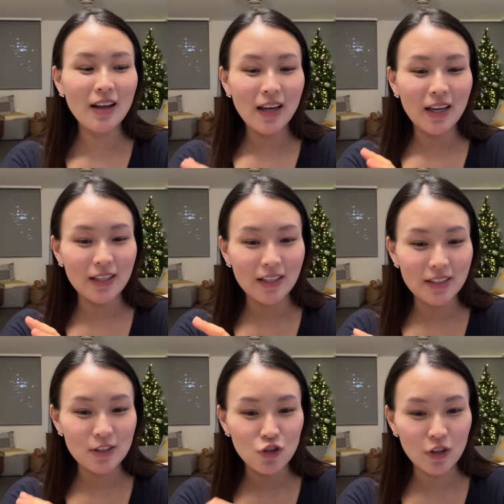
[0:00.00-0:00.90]
It
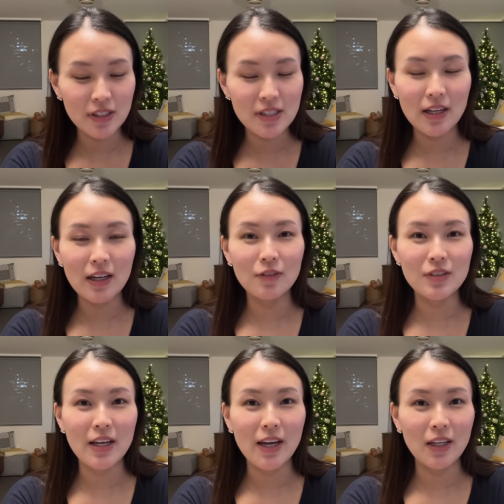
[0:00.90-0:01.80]
is just
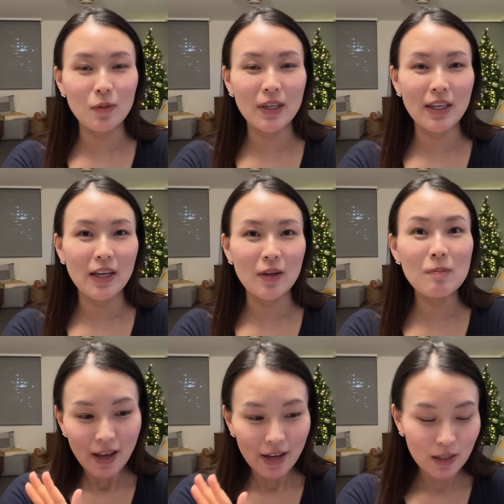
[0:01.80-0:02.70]
after 8
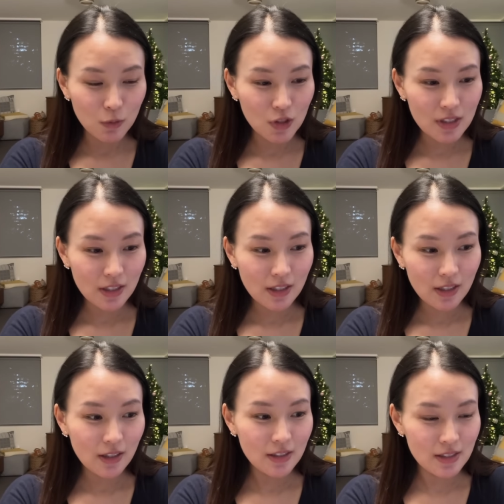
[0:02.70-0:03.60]
p.m. and I'm just
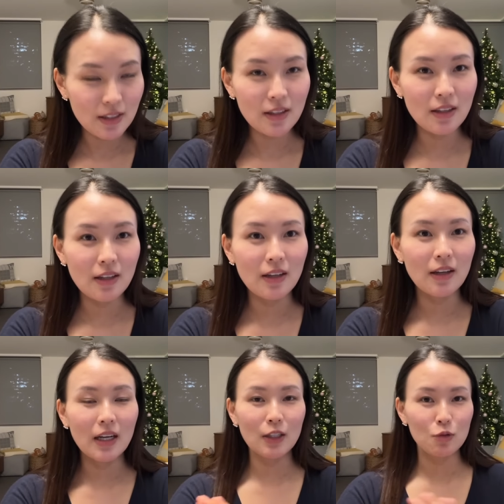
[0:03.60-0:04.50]
gonna sit here.
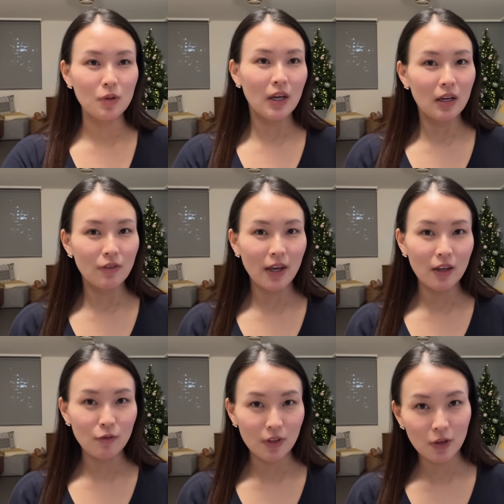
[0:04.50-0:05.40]
I do have a
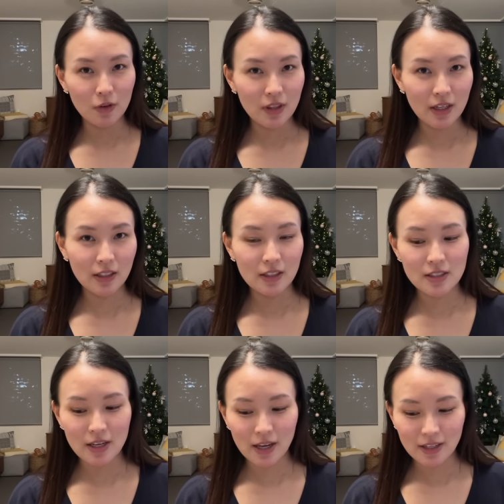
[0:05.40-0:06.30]
video that I need
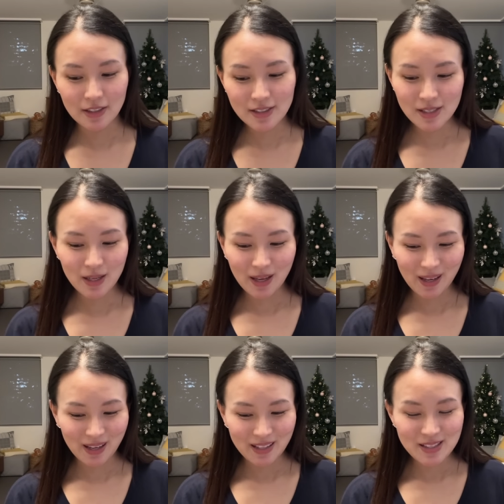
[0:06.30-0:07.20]
to edit,
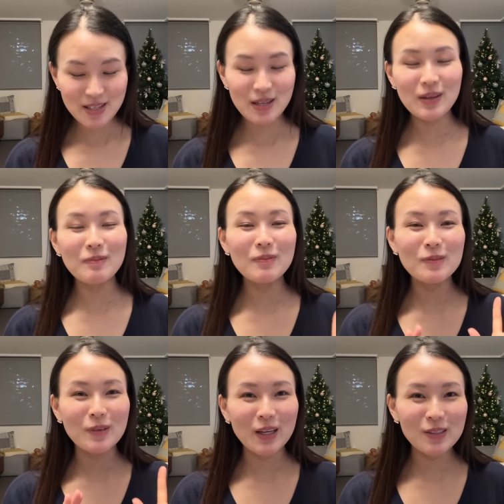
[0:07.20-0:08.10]
and
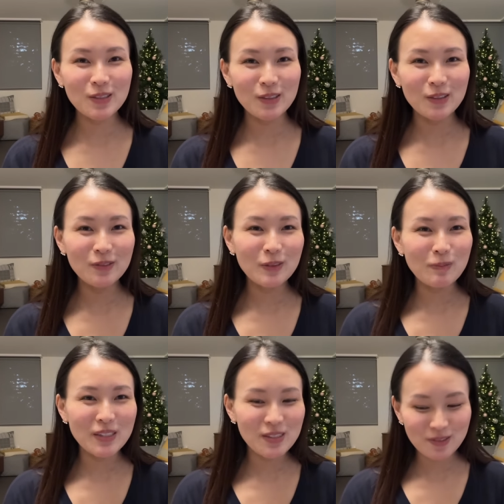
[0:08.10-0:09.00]
Rachel from
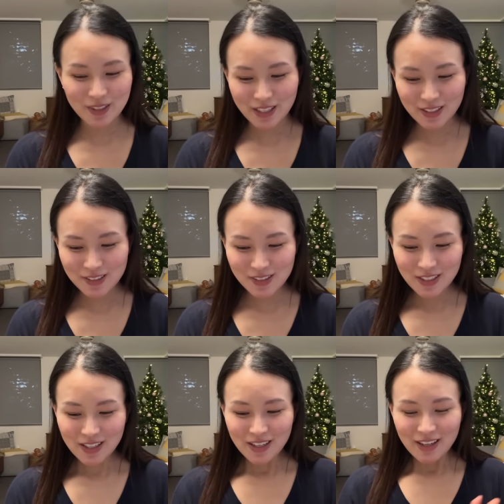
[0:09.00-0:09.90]
Miss Rach,
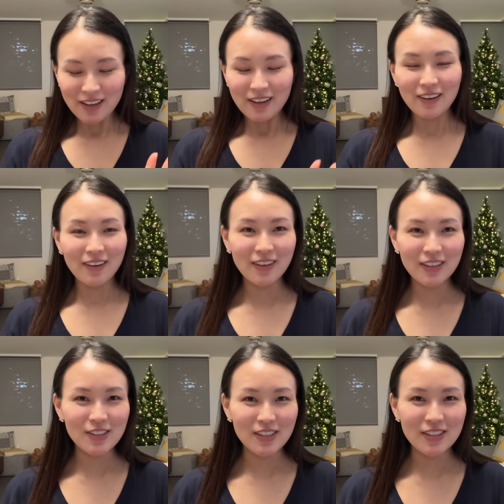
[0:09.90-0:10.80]
oh,
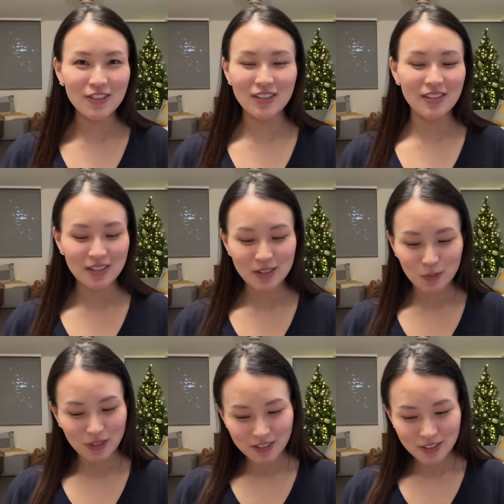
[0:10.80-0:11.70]
she's just the
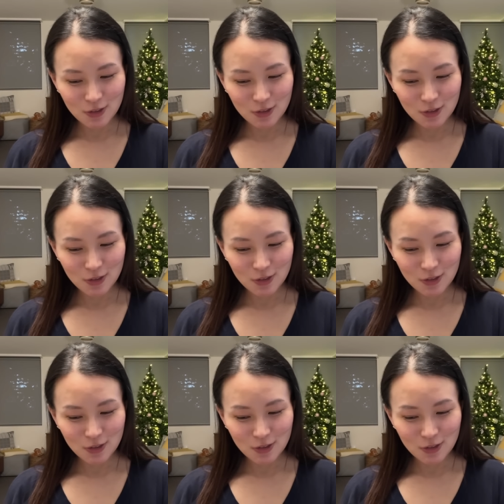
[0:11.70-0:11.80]
sweetest.